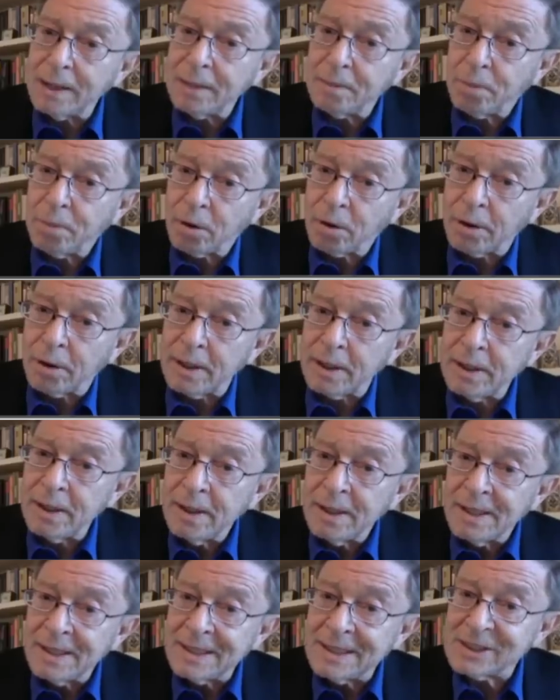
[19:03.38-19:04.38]
Party
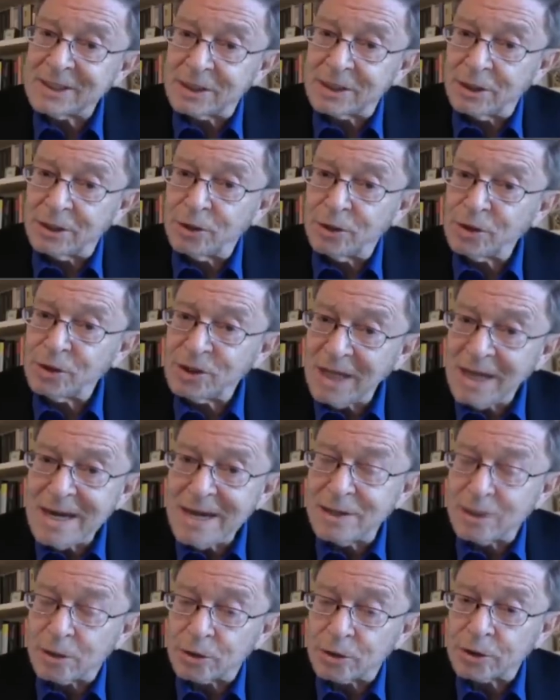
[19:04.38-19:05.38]
is Senator
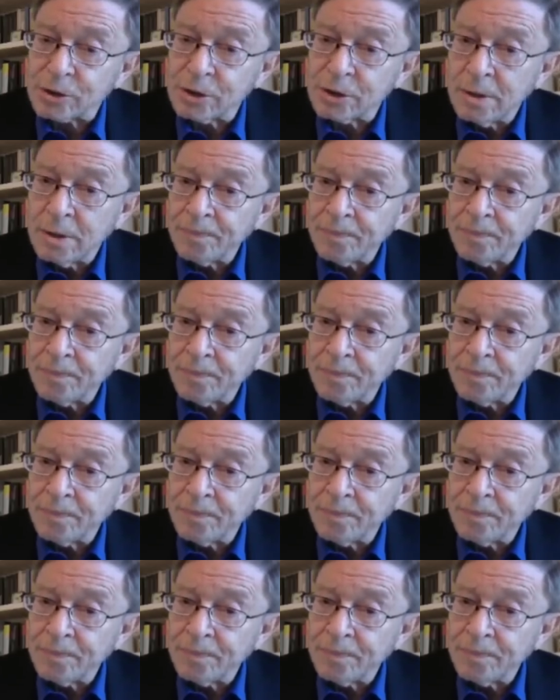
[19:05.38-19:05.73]
Sanders,